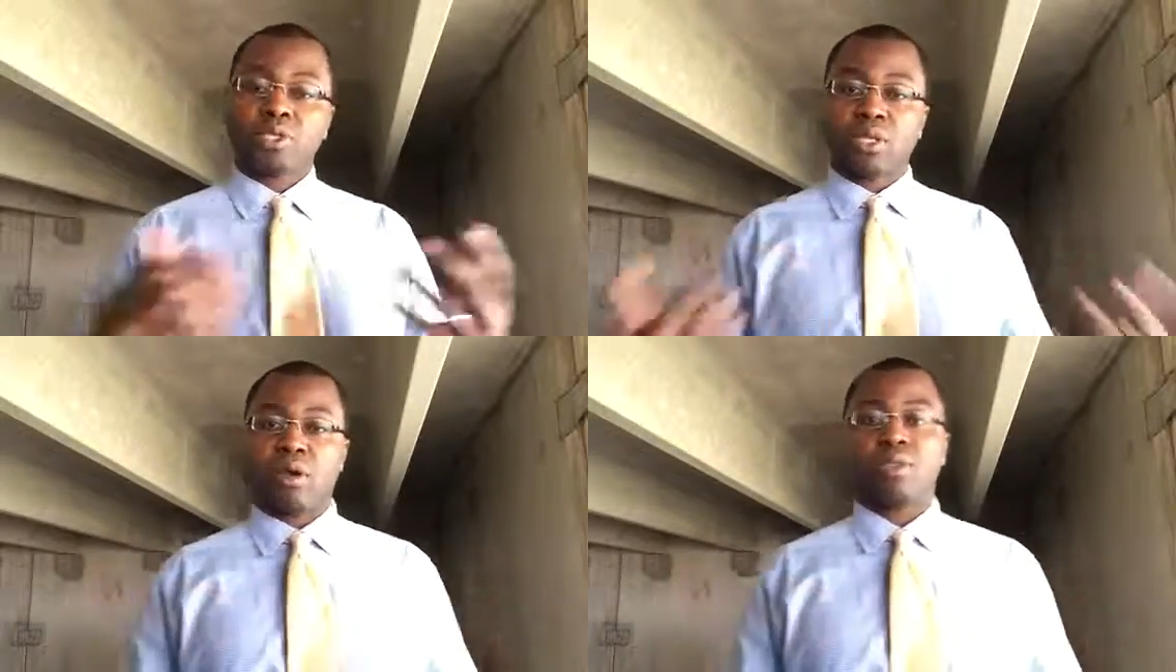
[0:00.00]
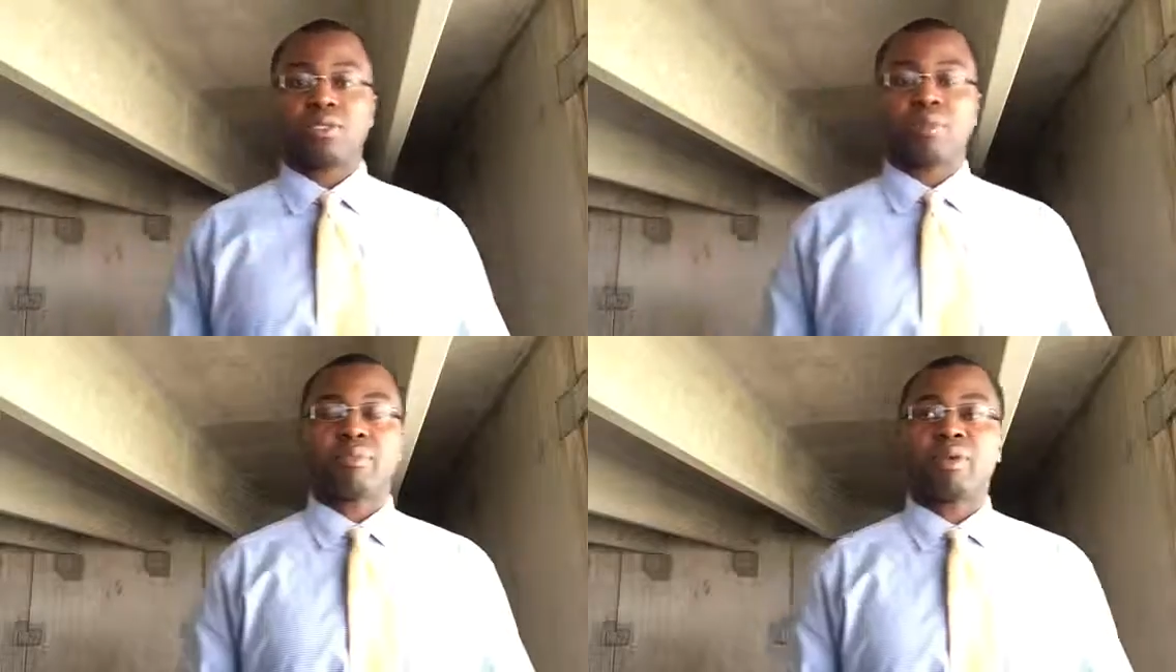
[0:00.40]
which a
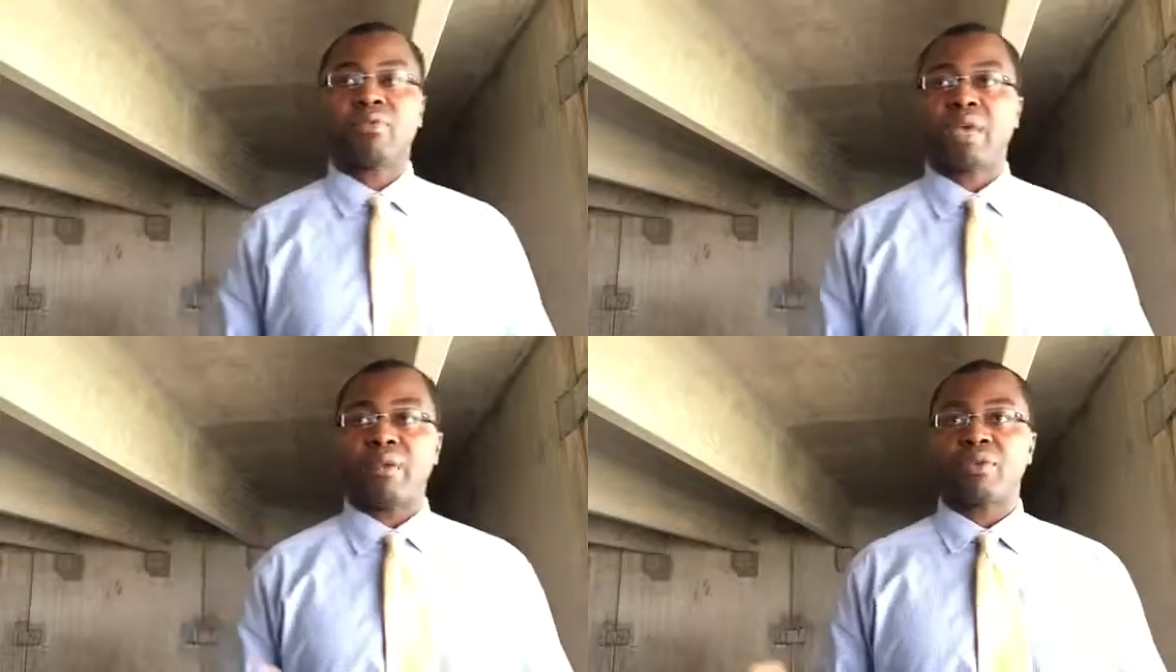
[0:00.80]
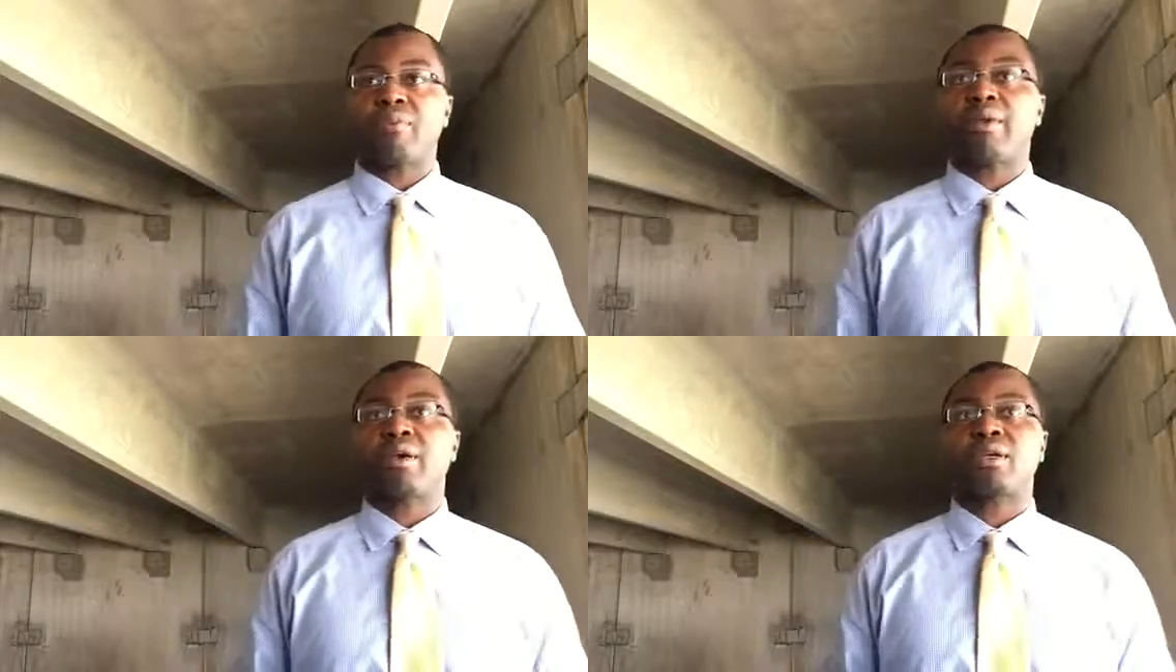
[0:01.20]
large number of
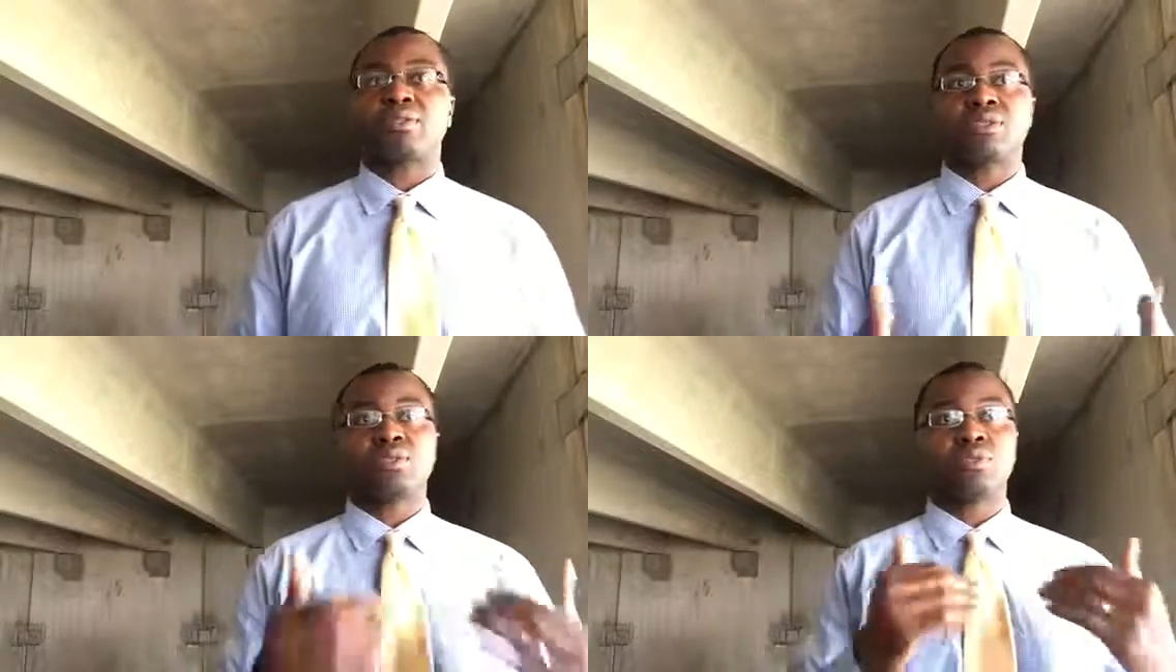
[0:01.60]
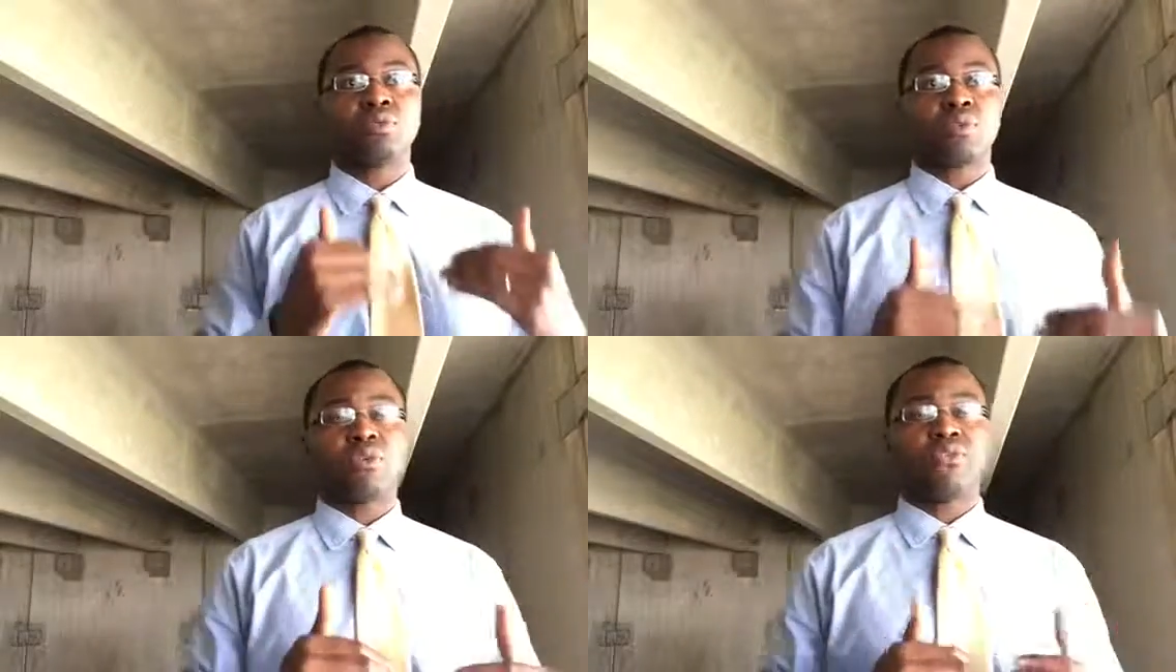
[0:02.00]
African Americans
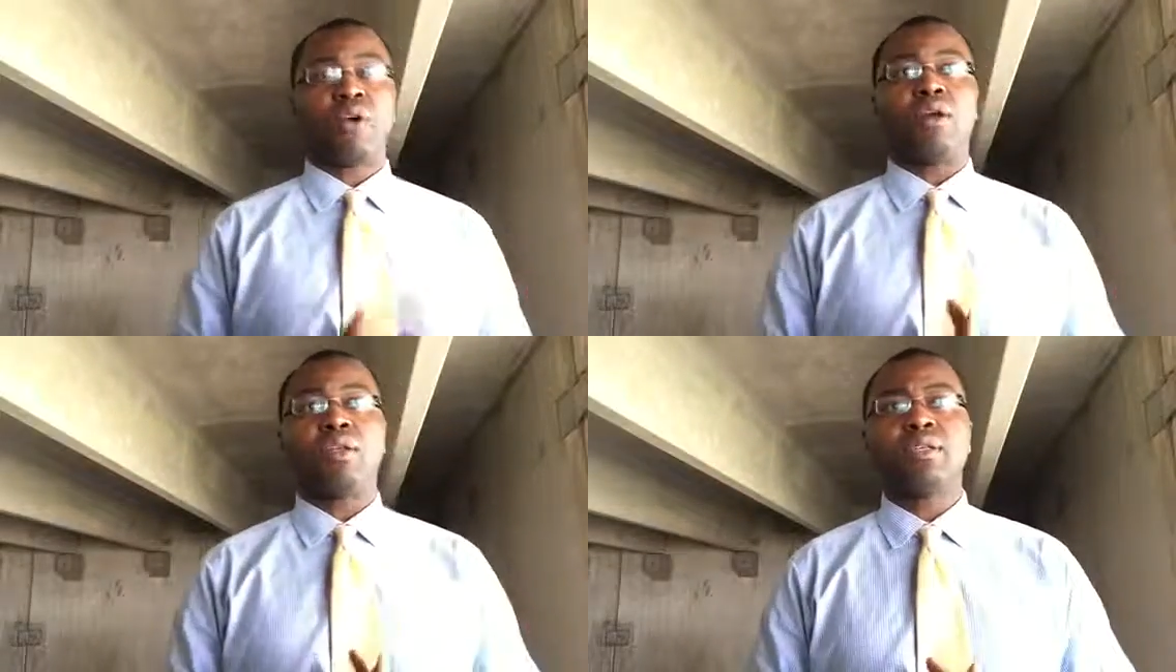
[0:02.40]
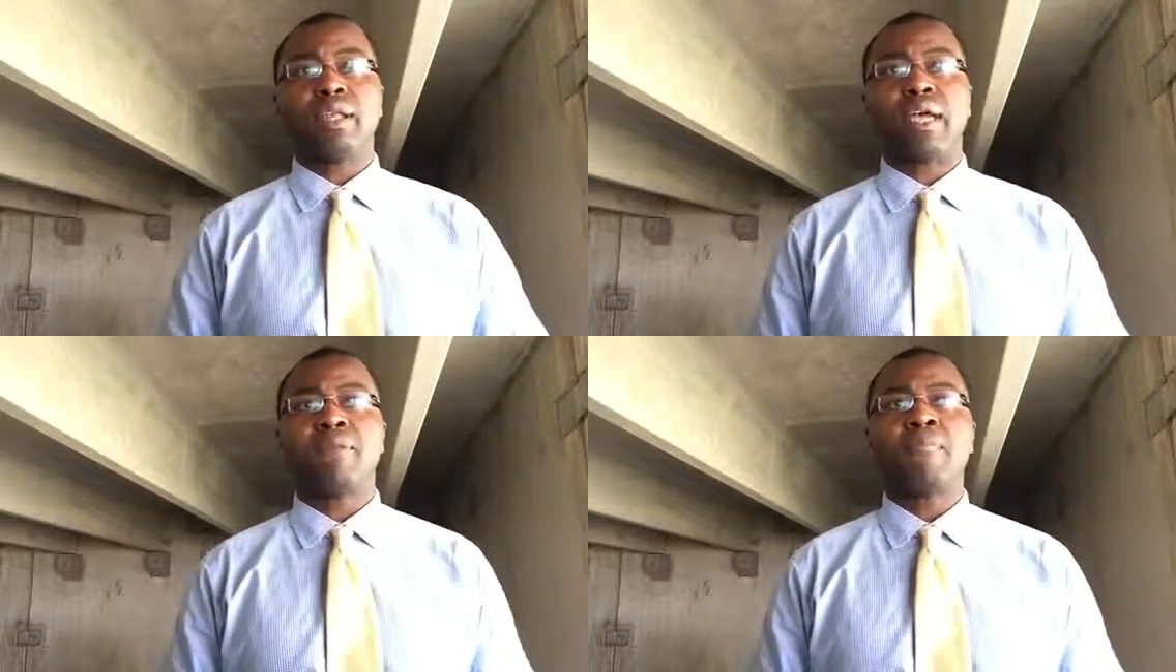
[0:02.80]
do fall
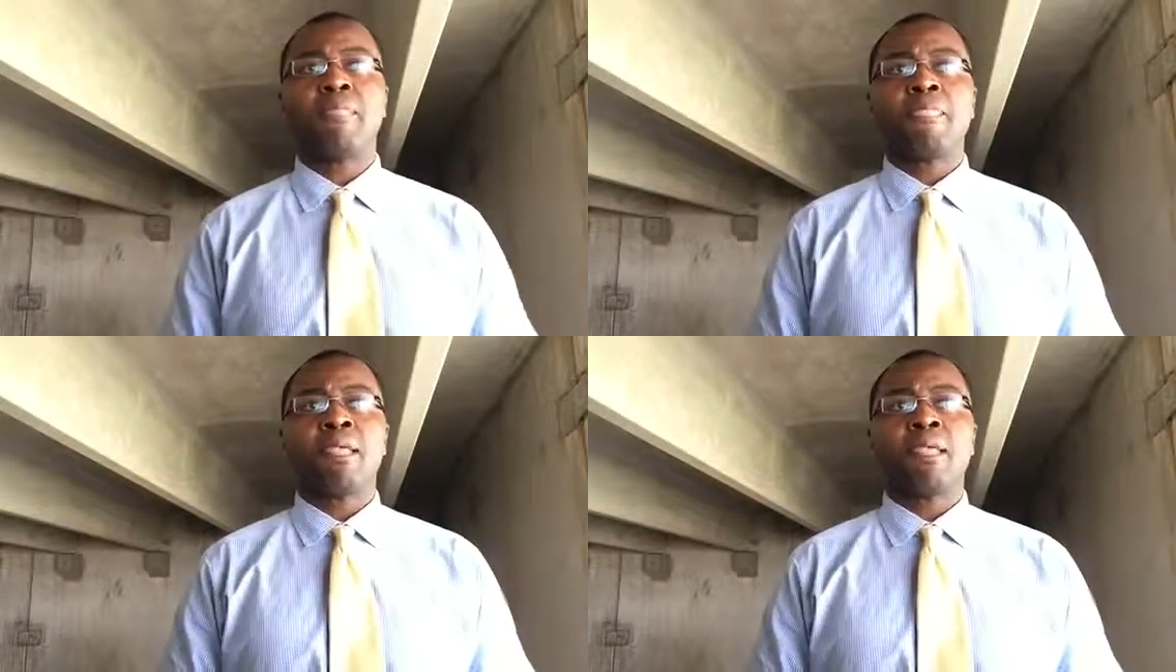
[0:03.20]
under that,